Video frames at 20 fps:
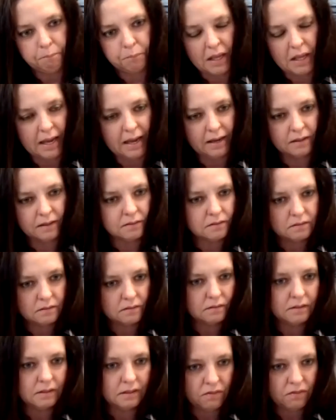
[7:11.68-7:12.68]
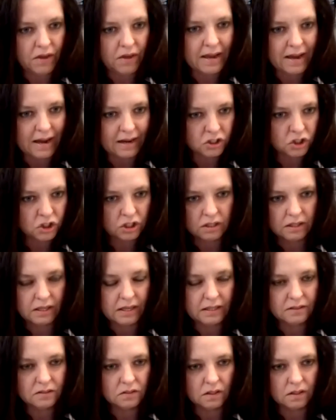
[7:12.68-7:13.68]
And they
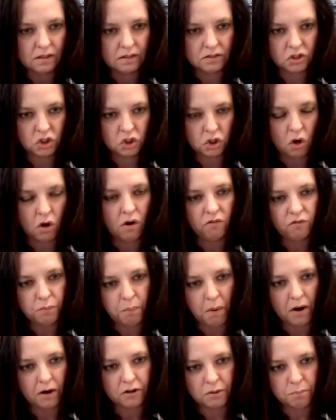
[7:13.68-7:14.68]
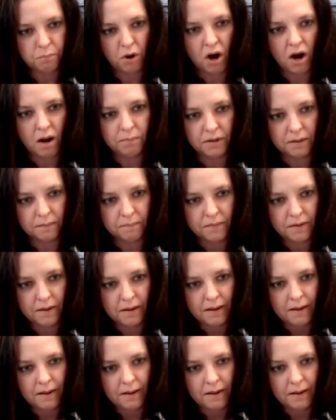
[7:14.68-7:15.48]
actually solved part of the problem.